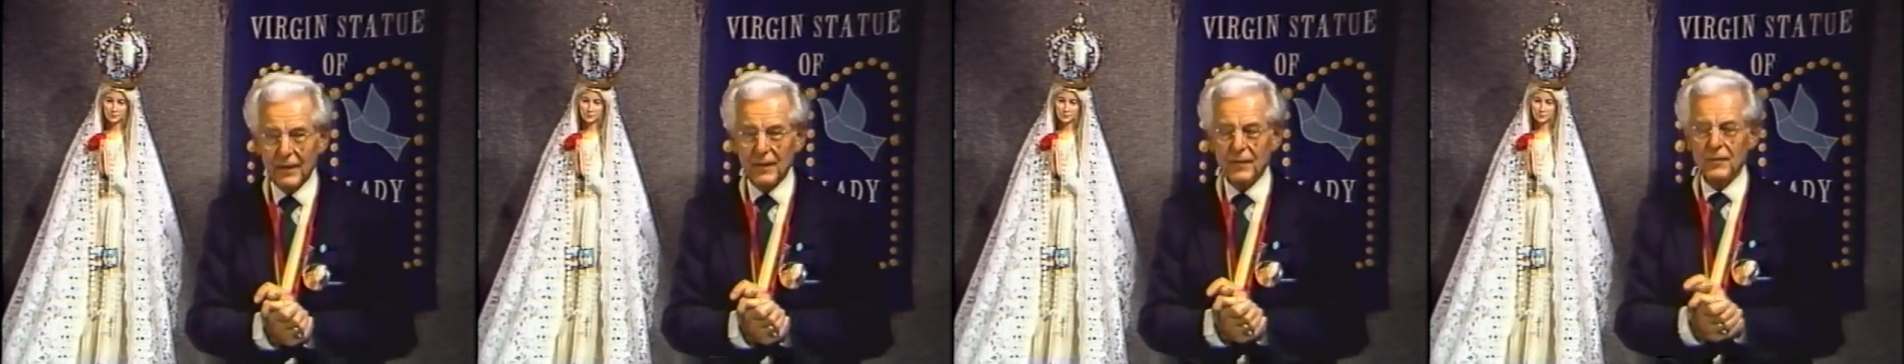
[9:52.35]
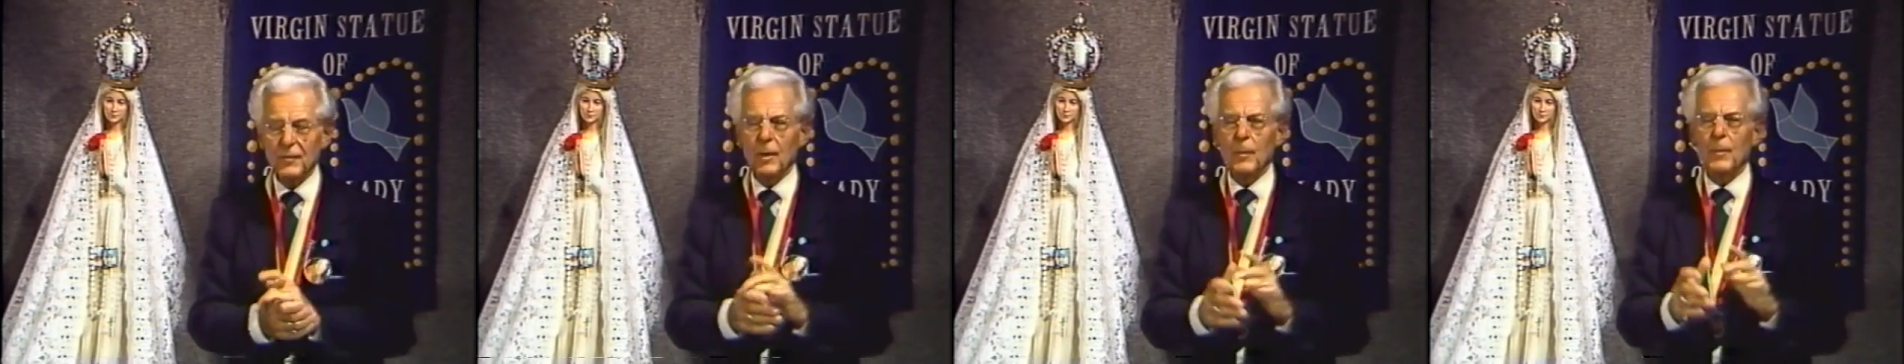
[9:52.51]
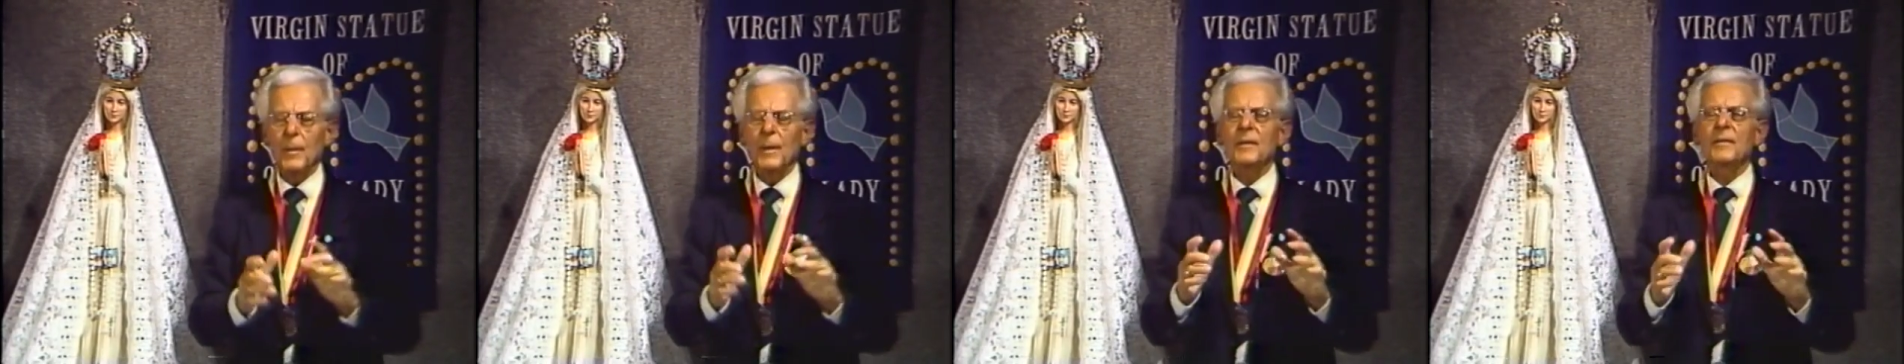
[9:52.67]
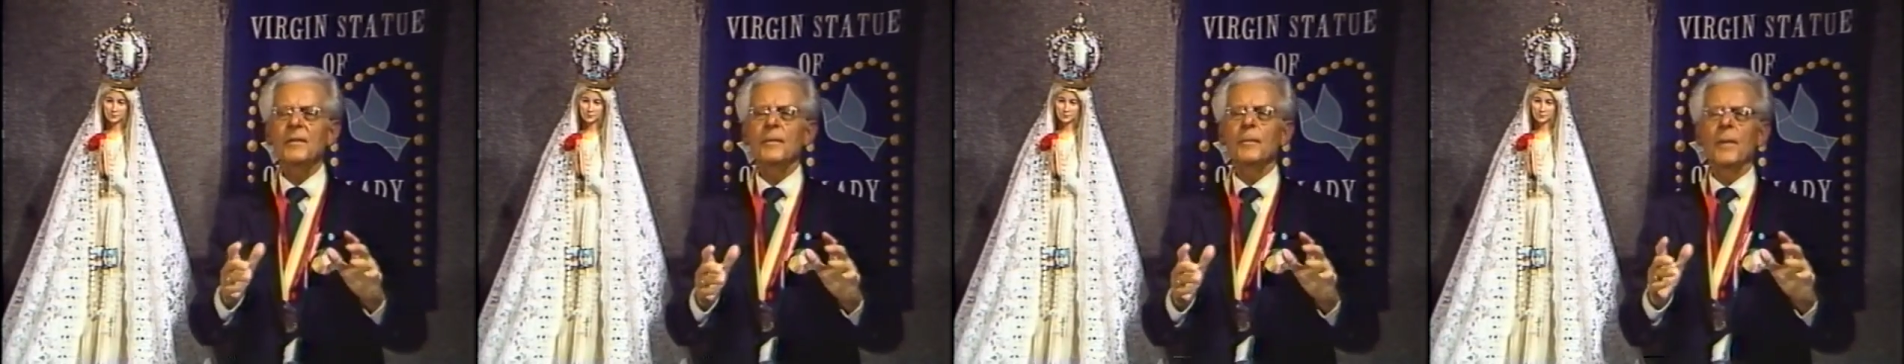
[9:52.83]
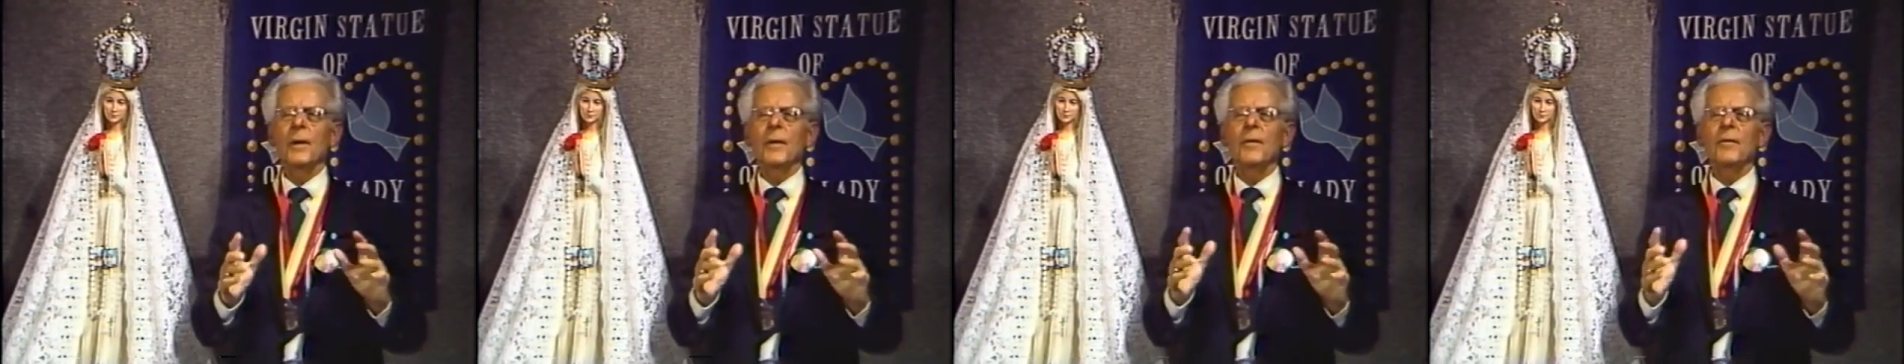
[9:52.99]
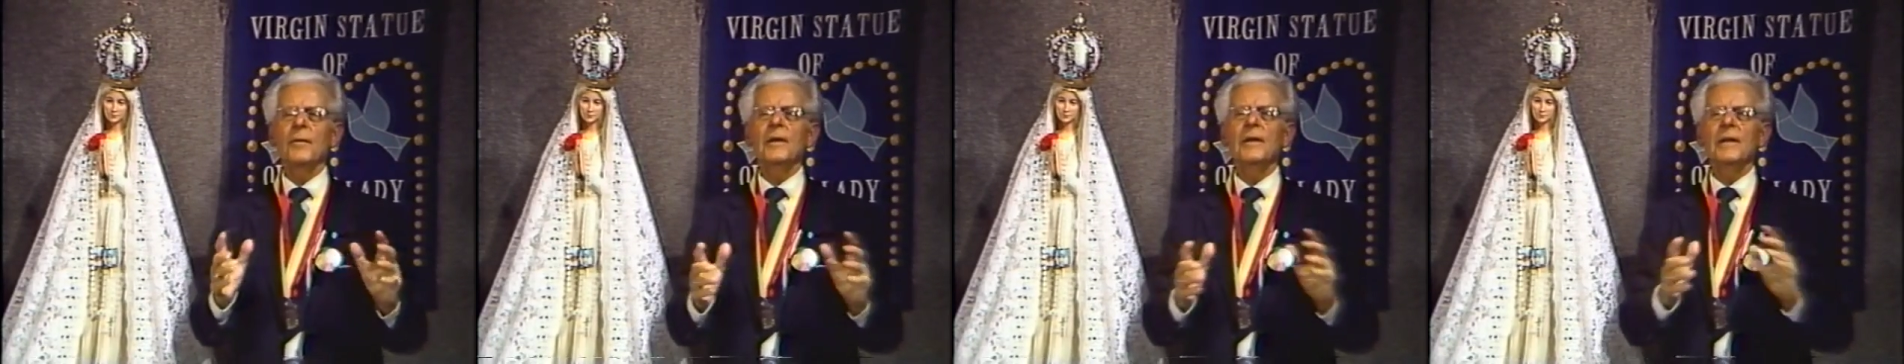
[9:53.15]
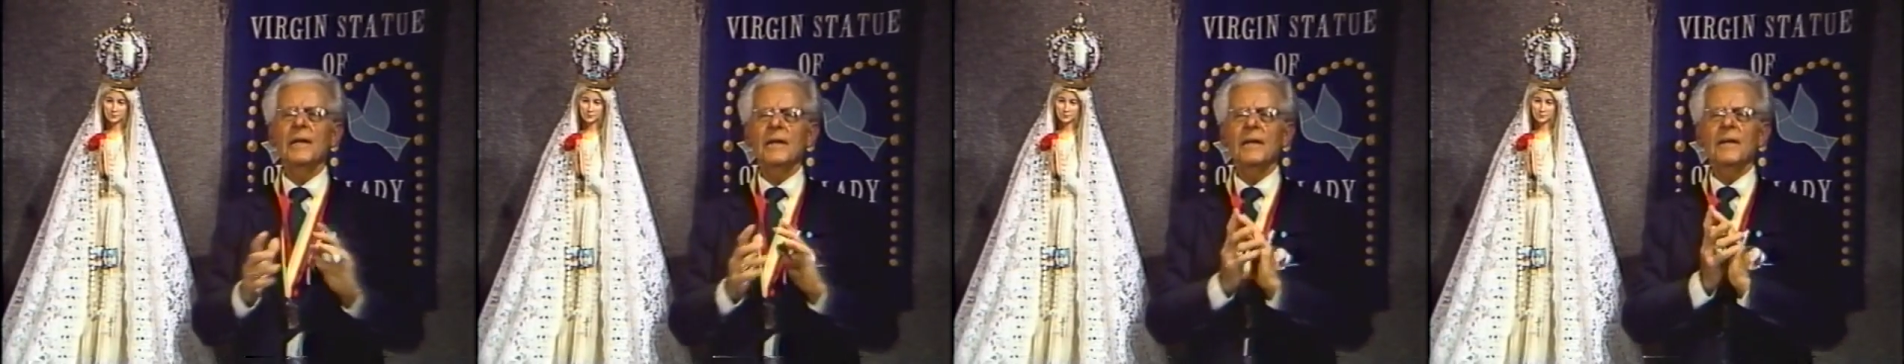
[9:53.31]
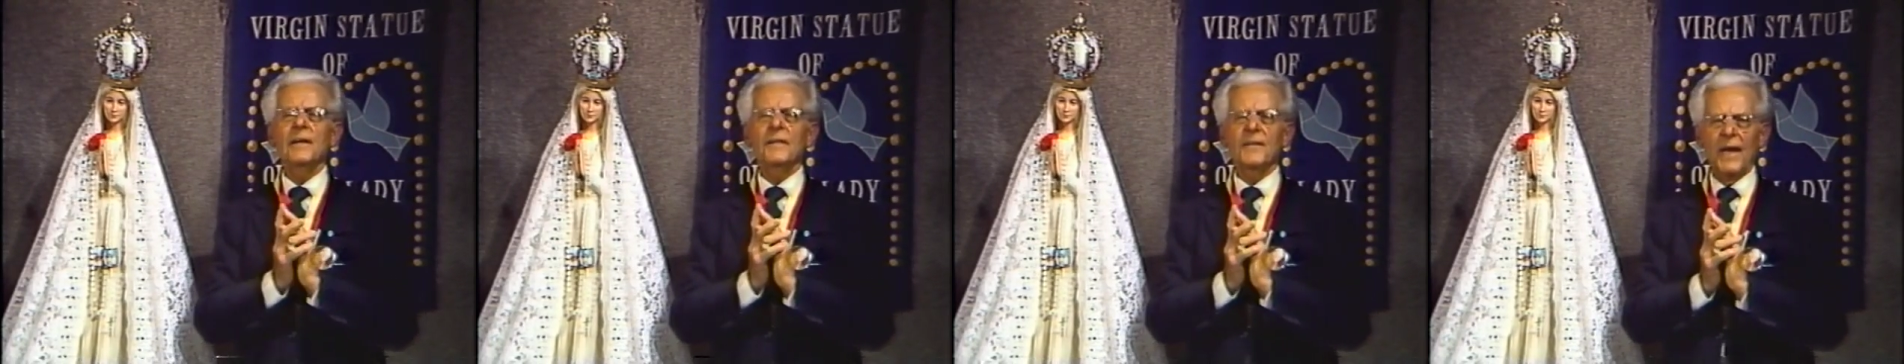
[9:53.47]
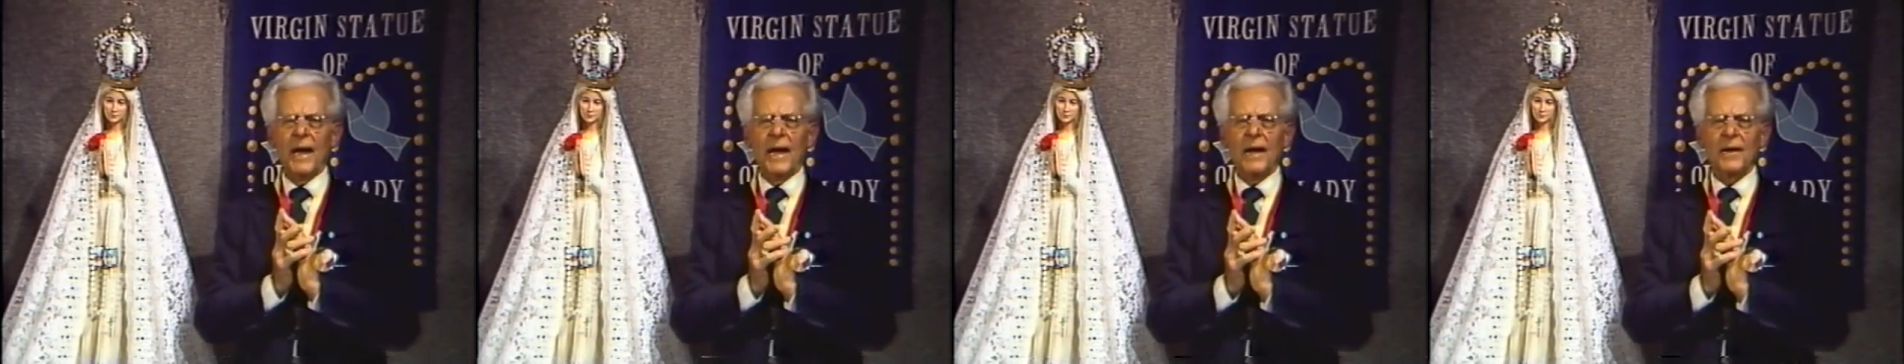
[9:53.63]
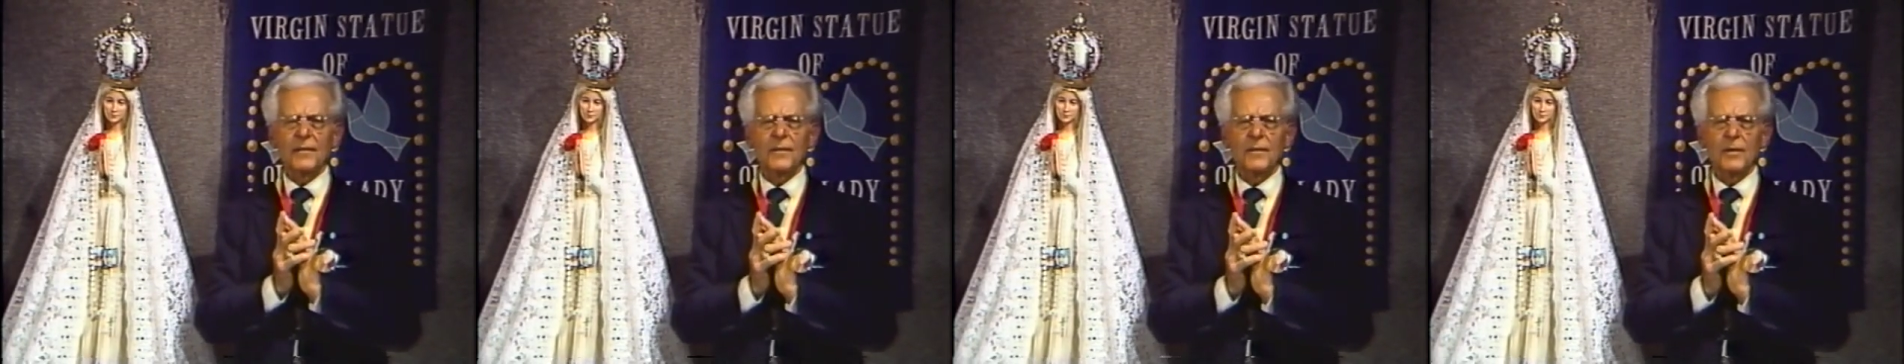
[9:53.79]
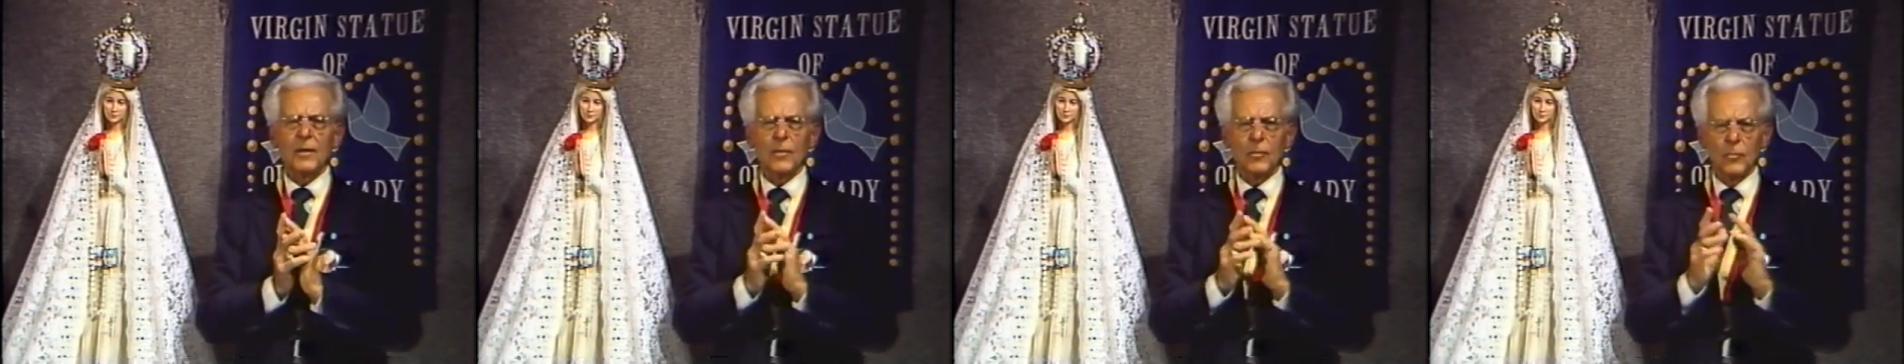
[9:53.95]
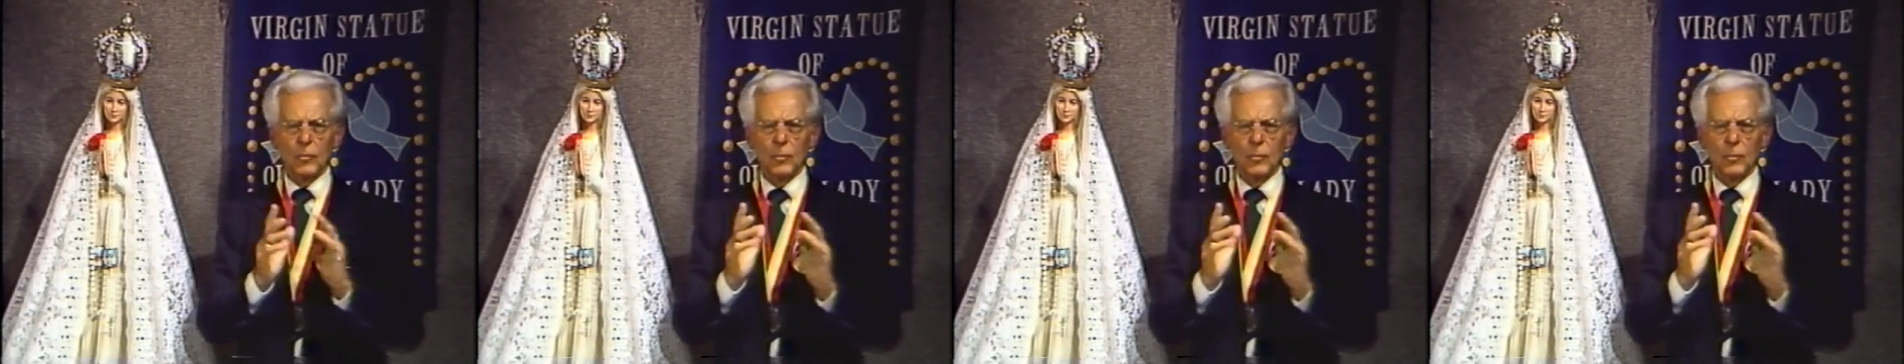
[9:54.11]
So Blessed Mother indeed is asking